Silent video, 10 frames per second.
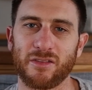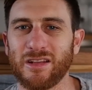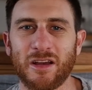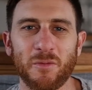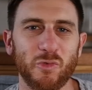
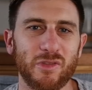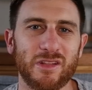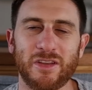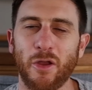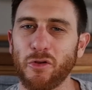It comes with
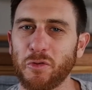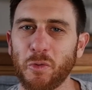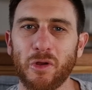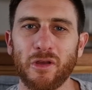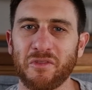the
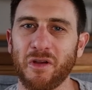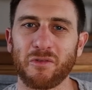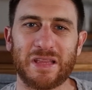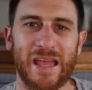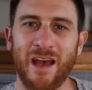territory of not
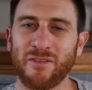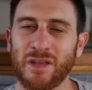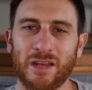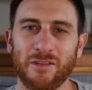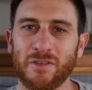really
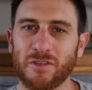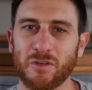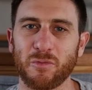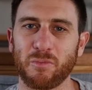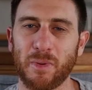having any
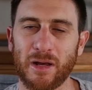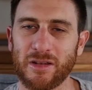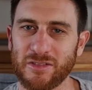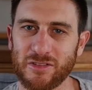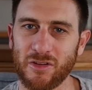physical
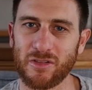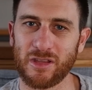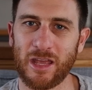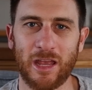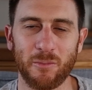buttons on
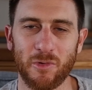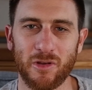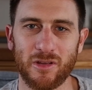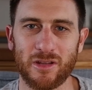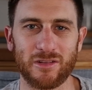the
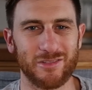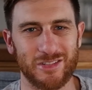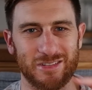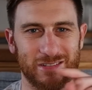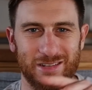camera and
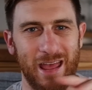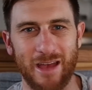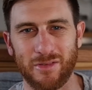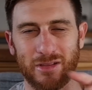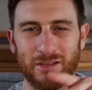just
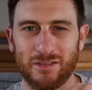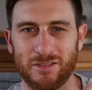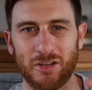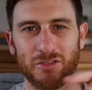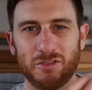having the
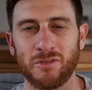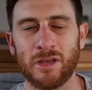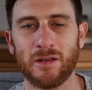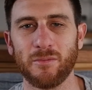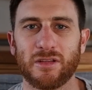touchscreen.